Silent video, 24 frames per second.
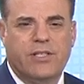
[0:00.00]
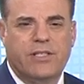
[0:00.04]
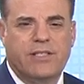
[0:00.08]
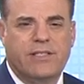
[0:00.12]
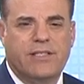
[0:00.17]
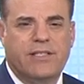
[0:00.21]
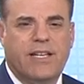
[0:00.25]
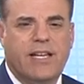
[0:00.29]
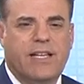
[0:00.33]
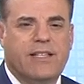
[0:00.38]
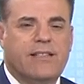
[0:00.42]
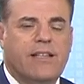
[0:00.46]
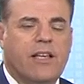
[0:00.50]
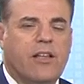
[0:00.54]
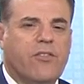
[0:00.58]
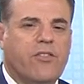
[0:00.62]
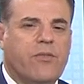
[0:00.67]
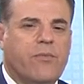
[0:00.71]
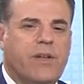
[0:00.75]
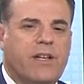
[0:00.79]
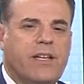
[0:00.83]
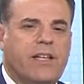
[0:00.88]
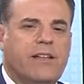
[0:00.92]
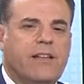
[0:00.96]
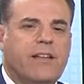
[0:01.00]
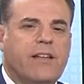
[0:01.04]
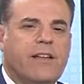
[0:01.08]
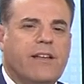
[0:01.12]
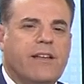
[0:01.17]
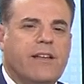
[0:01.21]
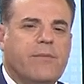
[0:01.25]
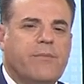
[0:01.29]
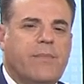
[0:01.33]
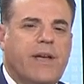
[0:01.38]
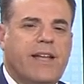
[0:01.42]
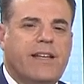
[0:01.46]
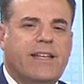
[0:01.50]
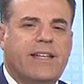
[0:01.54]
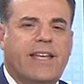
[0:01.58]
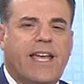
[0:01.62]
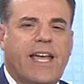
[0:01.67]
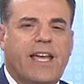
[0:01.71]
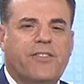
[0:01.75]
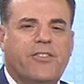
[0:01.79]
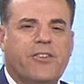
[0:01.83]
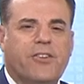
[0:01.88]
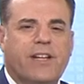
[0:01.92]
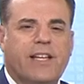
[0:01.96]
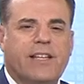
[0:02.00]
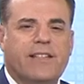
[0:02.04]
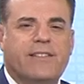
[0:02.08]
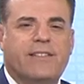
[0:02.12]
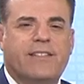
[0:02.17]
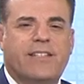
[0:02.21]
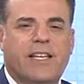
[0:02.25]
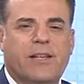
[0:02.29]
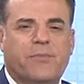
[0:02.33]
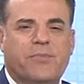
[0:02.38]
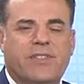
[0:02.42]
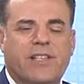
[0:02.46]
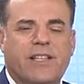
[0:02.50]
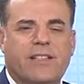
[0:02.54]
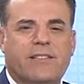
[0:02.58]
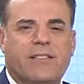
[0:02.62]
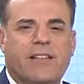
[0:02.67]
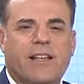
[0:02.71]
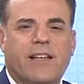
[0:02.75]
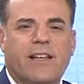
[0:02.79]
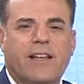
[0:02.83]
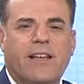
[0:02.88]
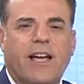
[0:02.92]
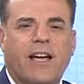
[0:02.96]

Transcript: In today's Health Minute, Mandy Gaither gets tips on